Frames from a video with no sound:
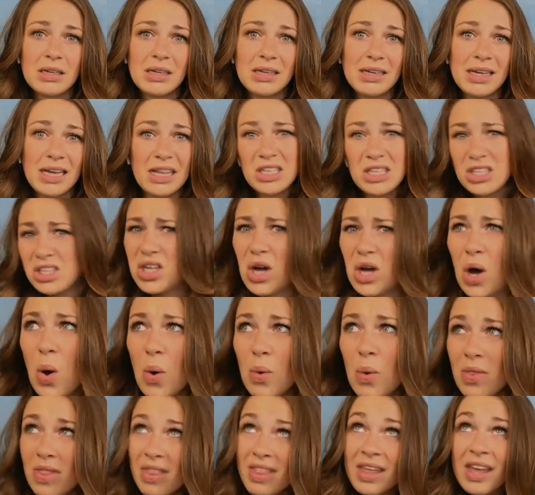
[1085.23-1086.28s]
At Triple
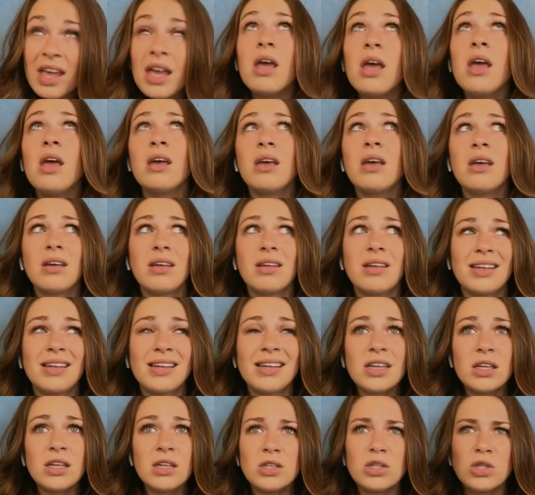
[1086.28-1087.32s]
Threat 16
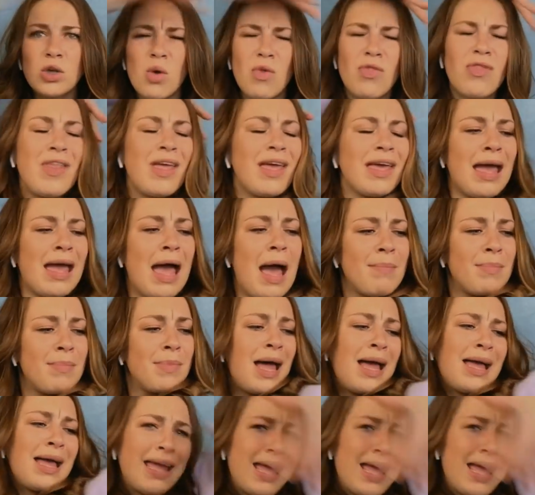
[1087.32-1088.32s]
says, where's the technique?